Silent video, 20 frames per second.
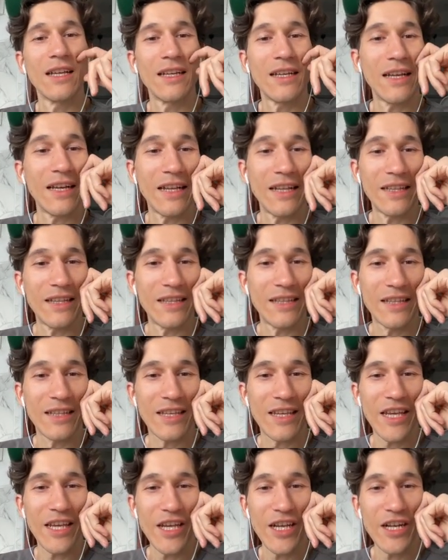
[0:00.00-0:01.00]
and
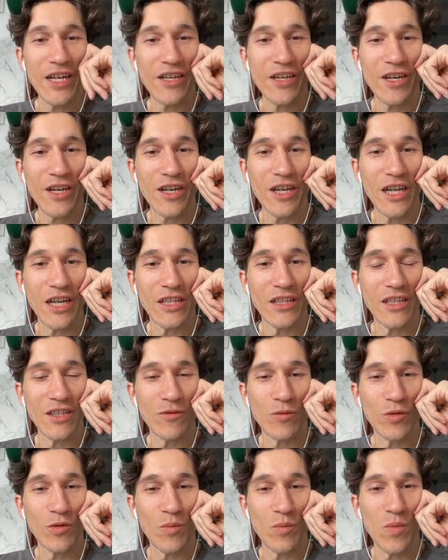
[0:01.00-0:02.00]
here and
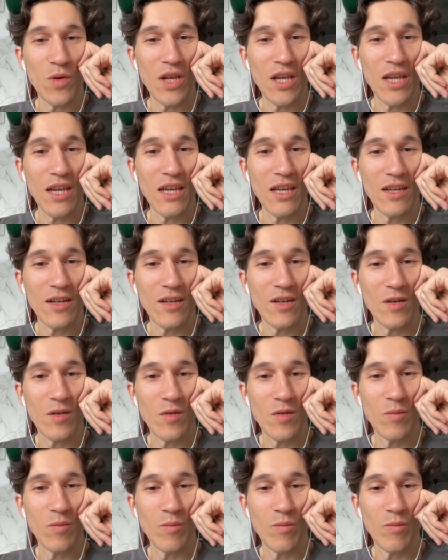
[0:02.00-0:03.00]
it would be
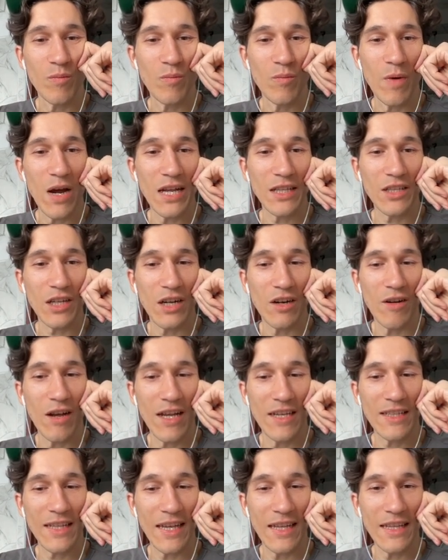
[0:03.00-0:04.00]
better,
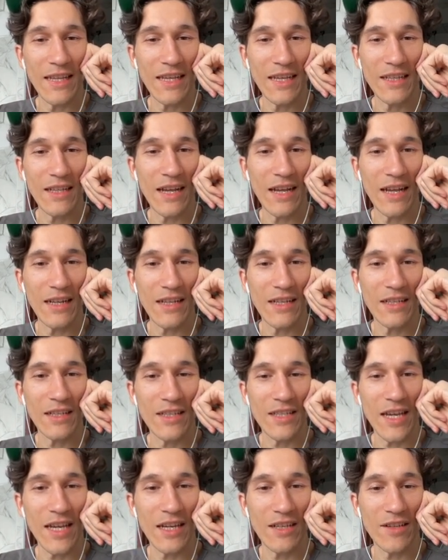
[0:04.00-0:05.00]
right? And then
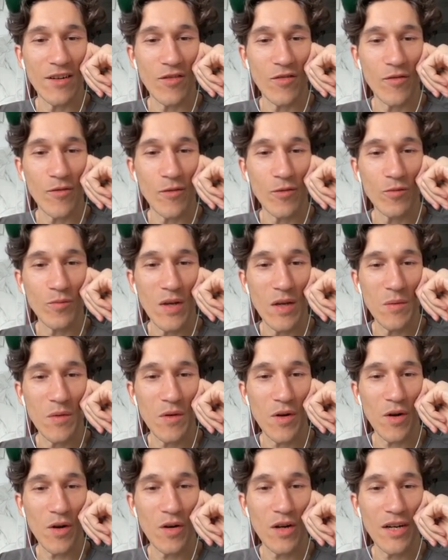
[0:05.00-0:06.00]
take the road maybe
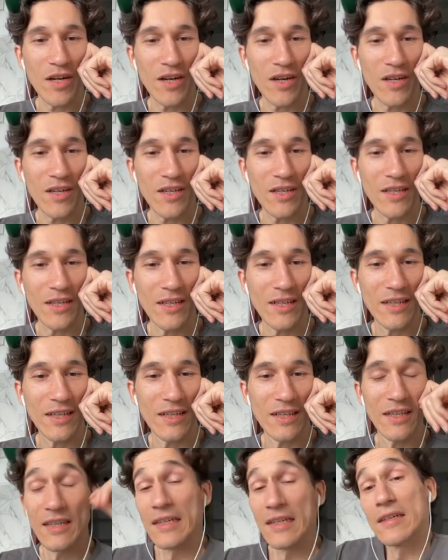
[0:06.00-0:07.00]
earlier.
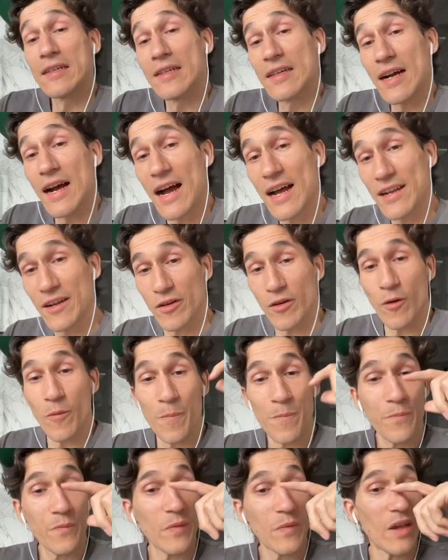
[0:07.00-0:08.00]
I don't
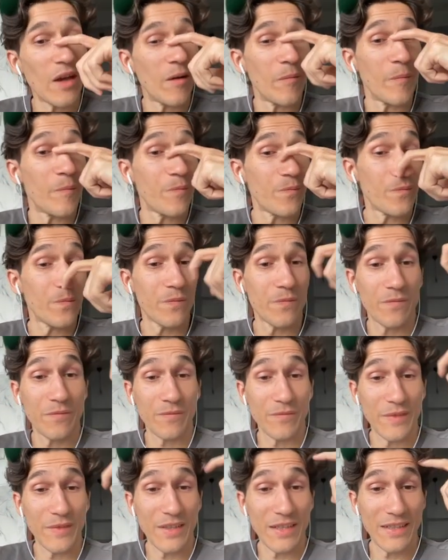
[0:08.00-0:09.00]
know. Yeah,
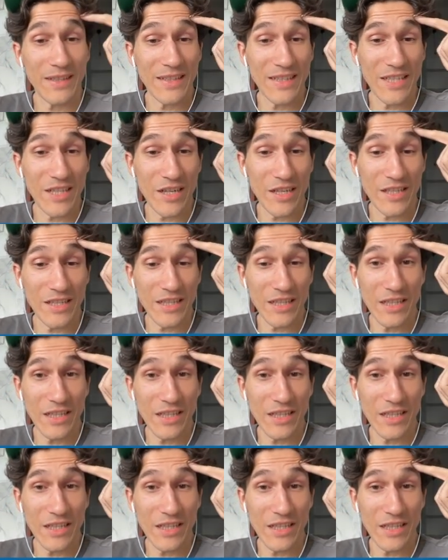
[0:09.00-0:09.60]
mm, interesting,